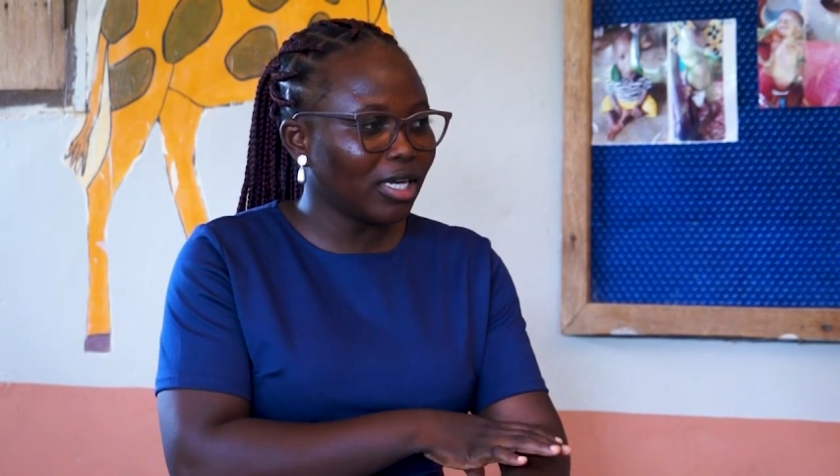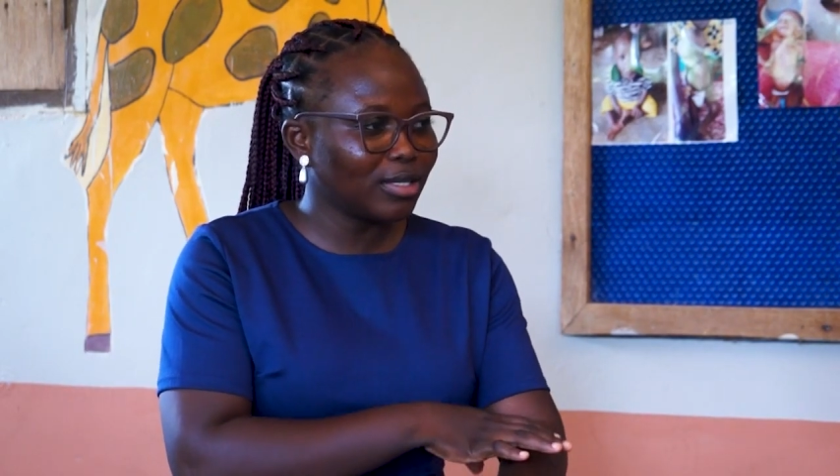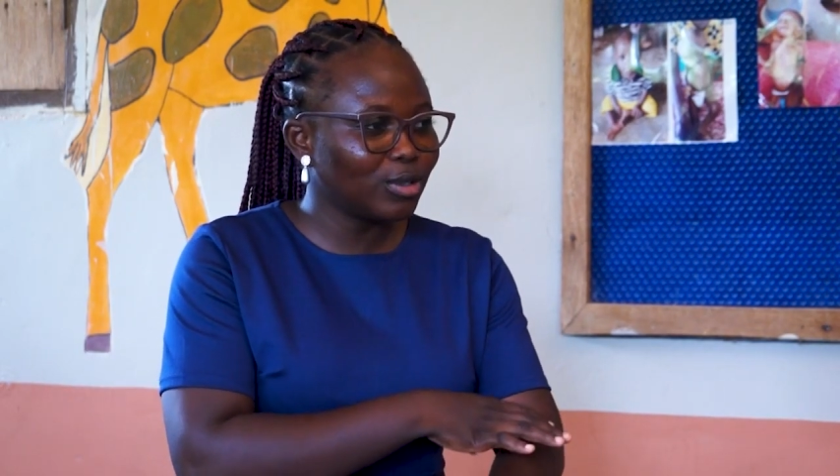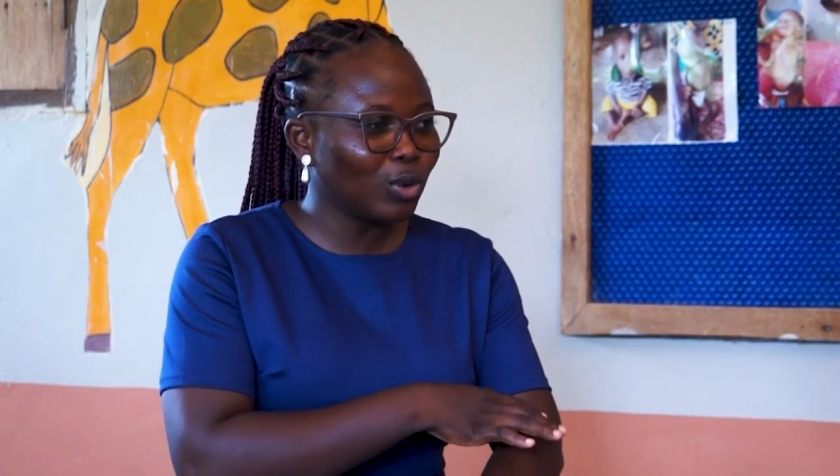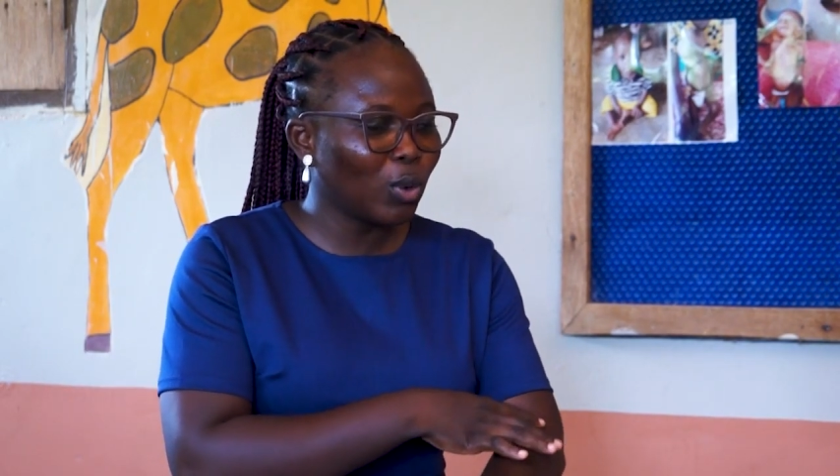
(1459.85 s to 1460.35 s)

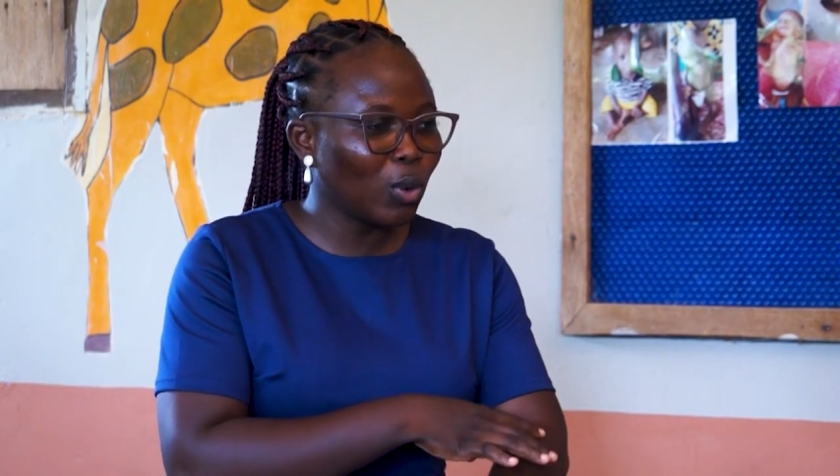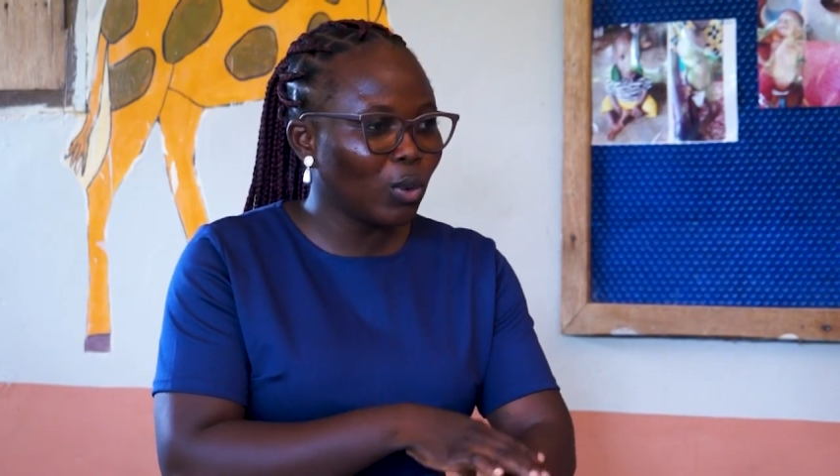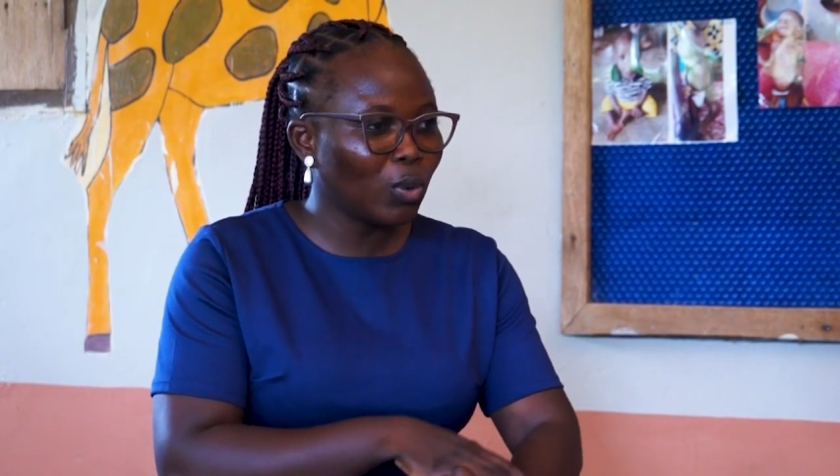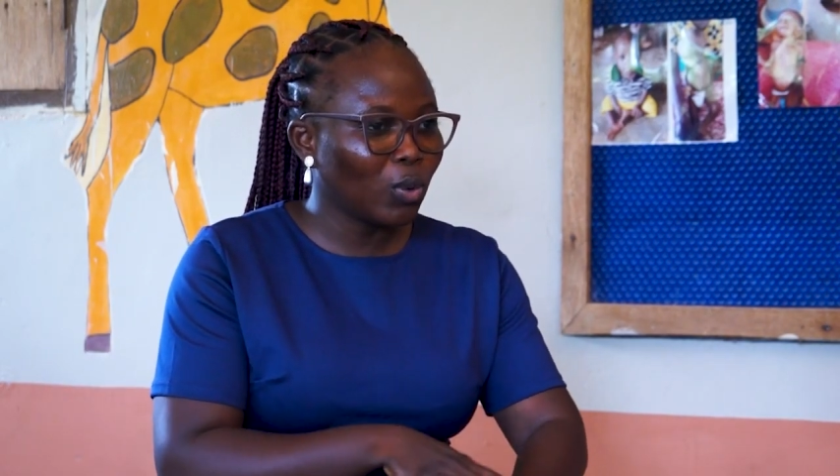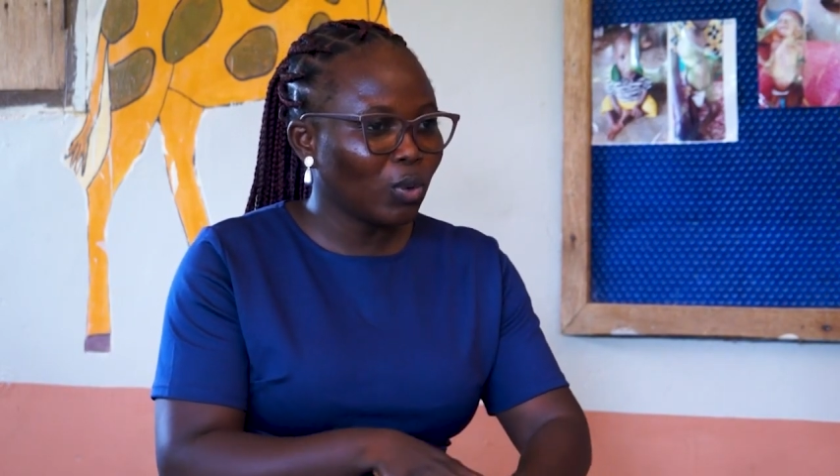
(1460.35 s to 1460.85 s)
There's
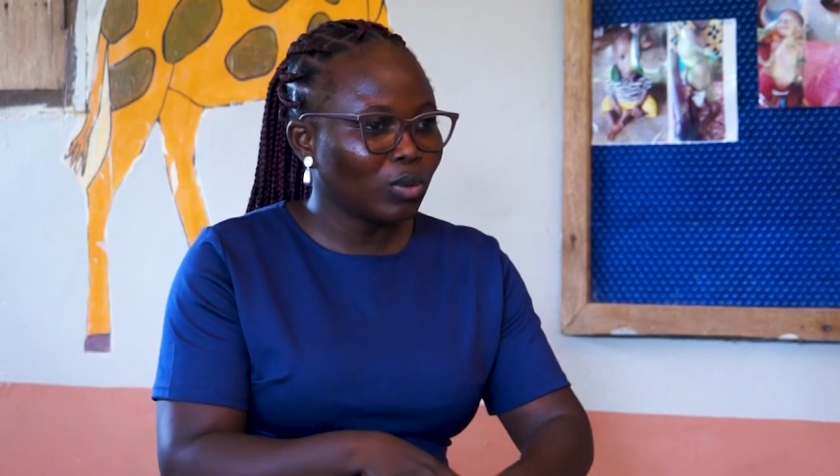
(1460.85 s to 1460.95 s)
no,